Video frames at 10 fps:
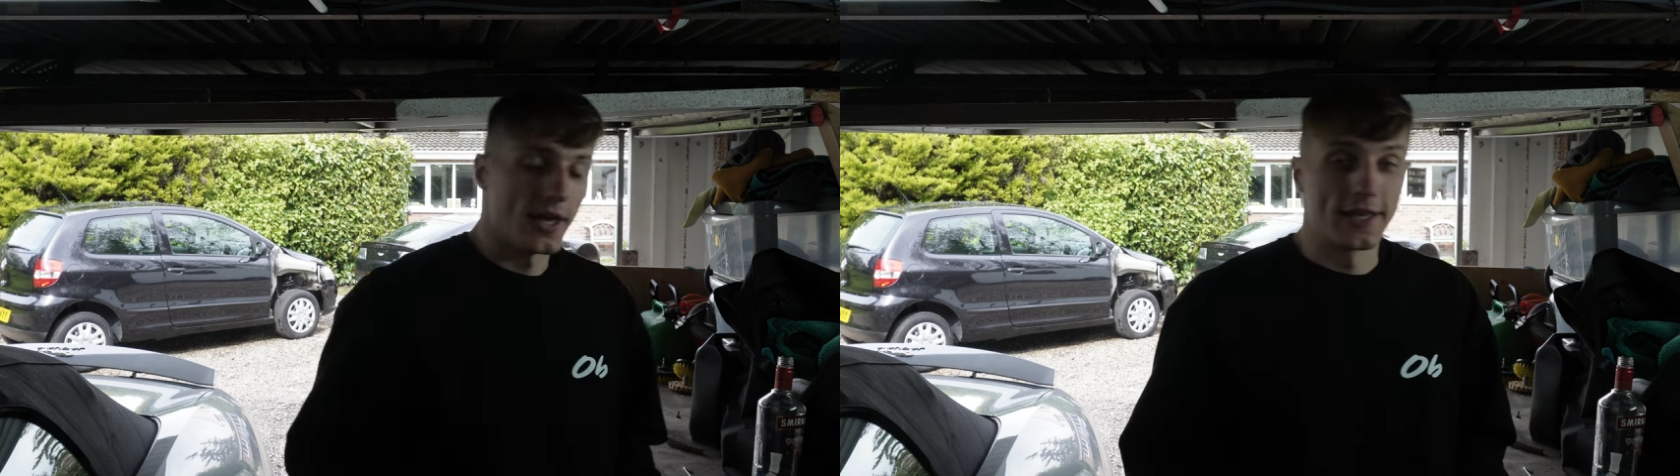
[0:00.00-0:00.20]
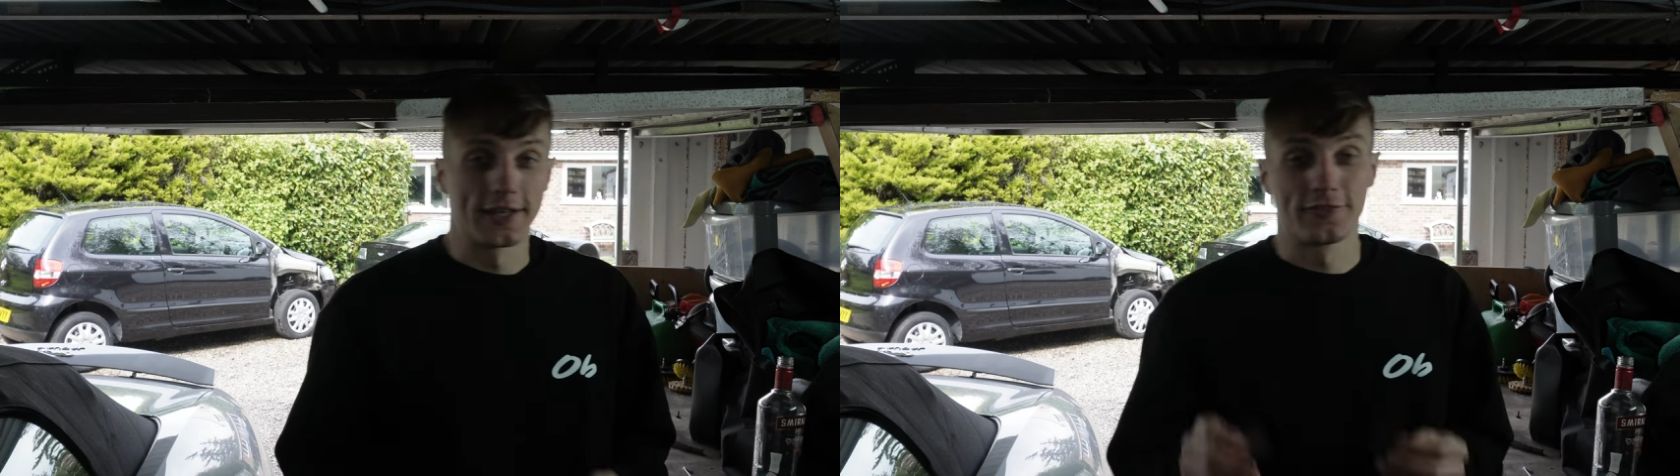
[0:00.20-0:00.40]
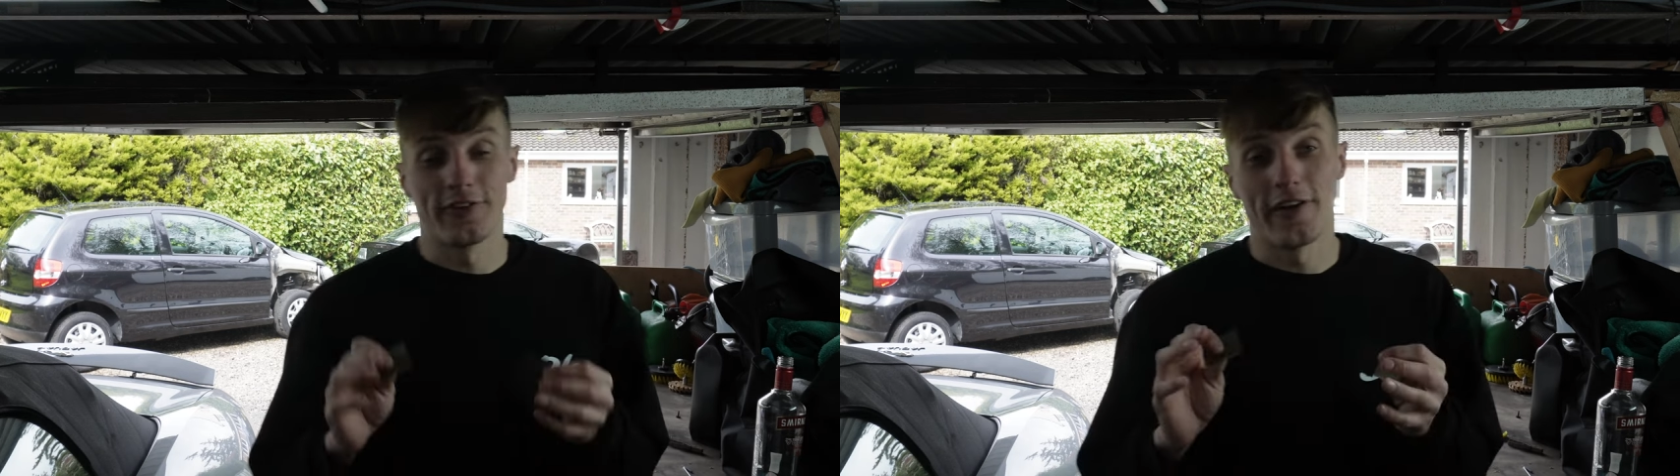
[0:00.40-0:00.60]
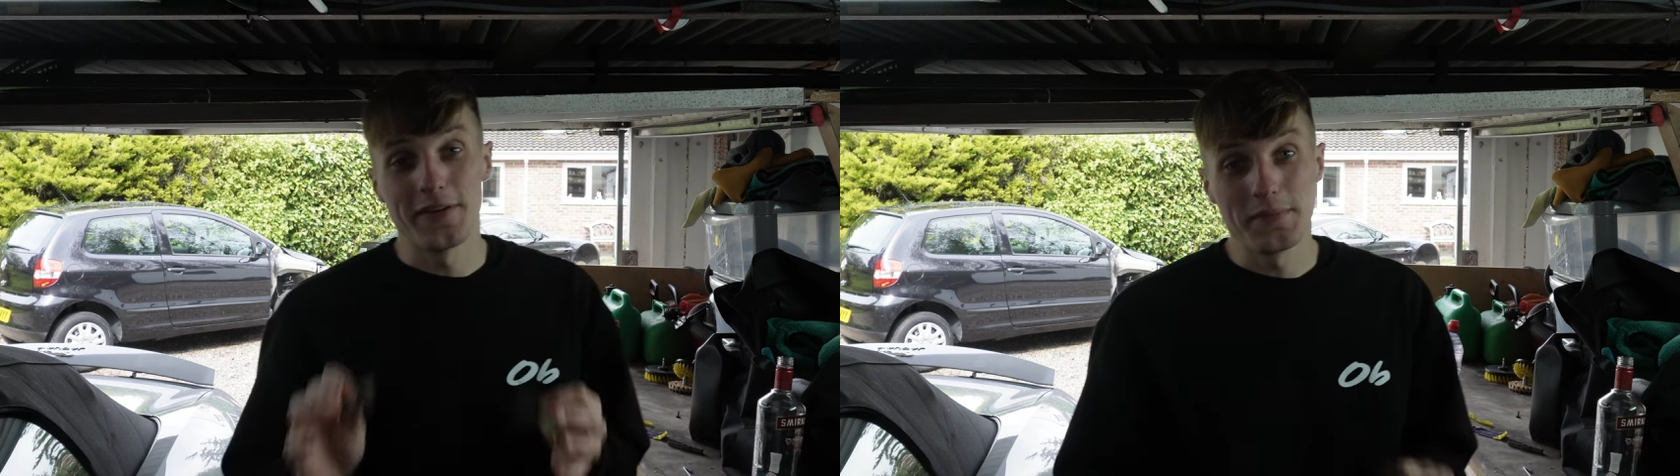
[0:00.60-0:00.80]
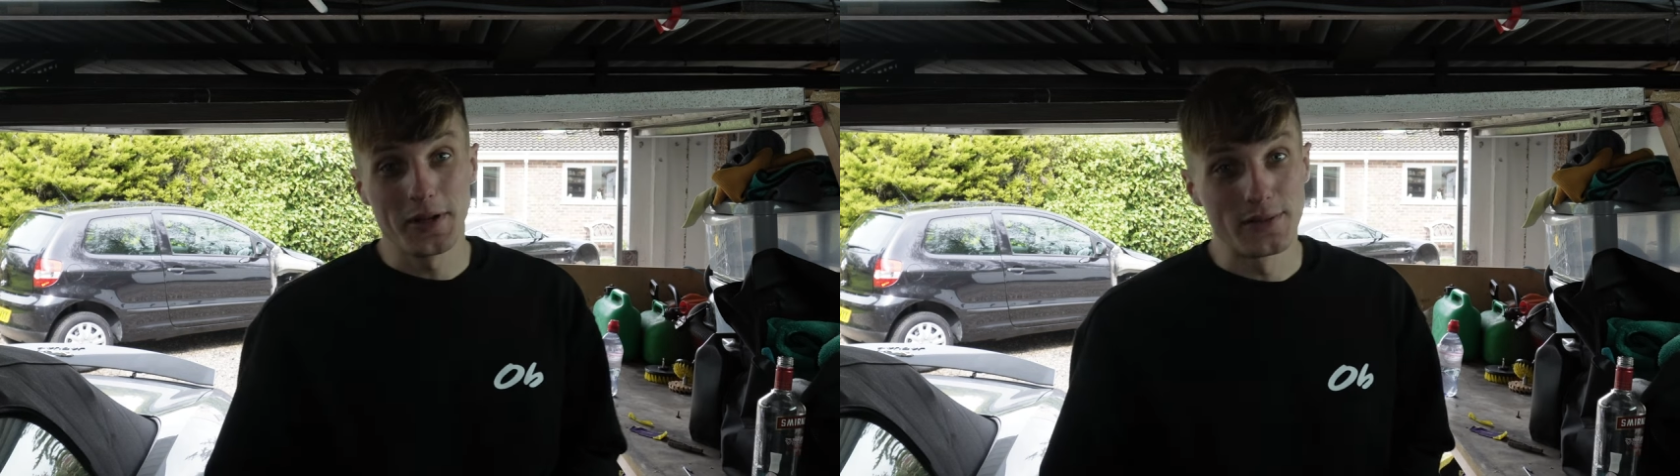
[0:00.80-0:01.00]
it's
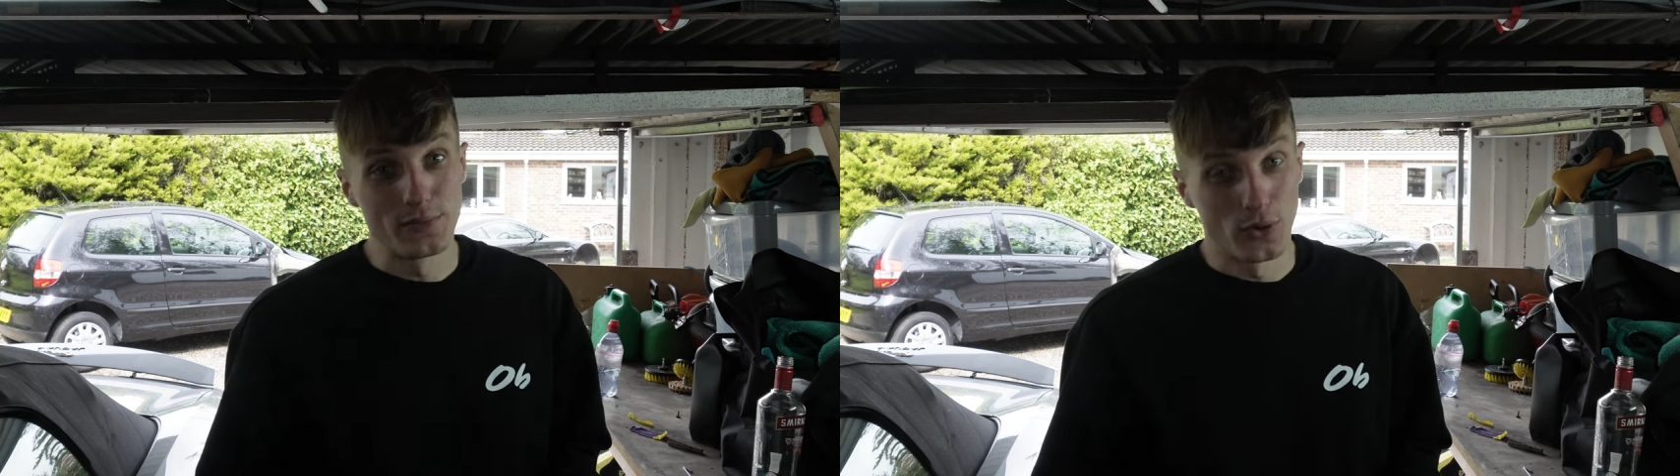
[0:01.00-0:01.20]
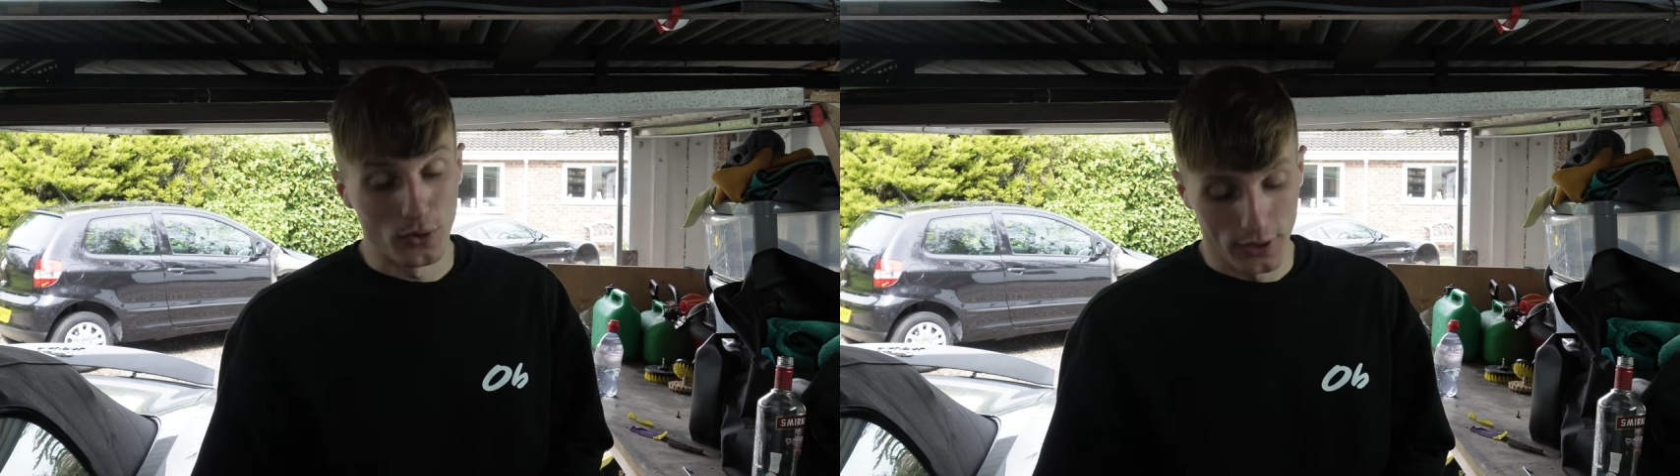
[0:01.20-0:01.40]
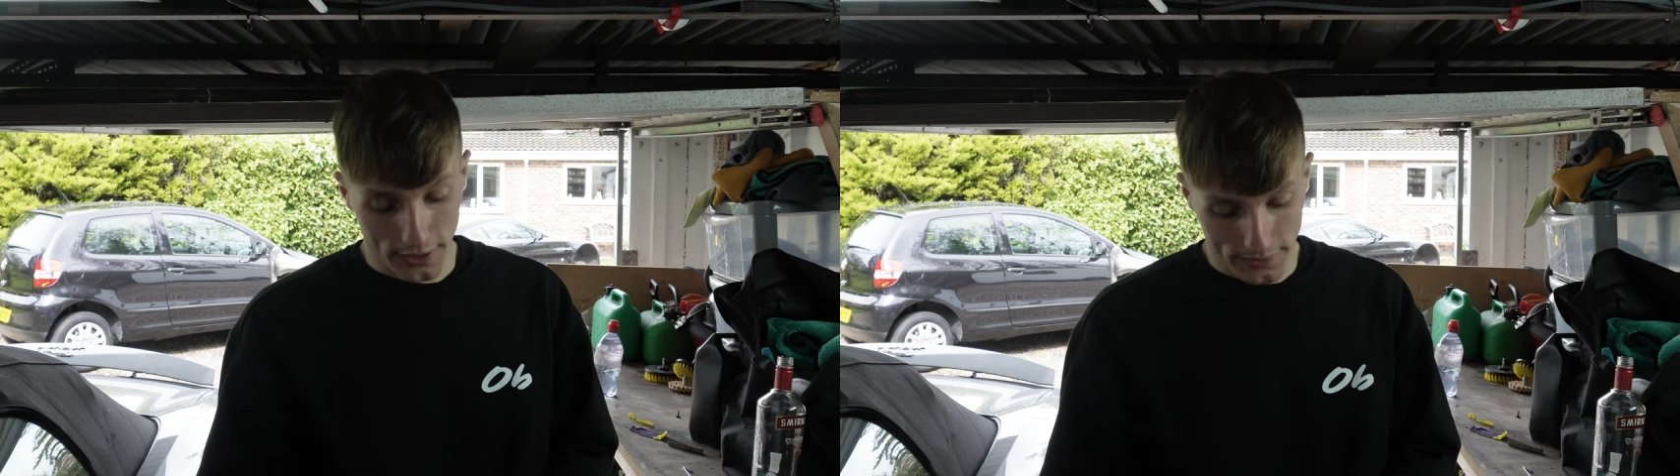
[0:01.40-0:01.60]
very minimal,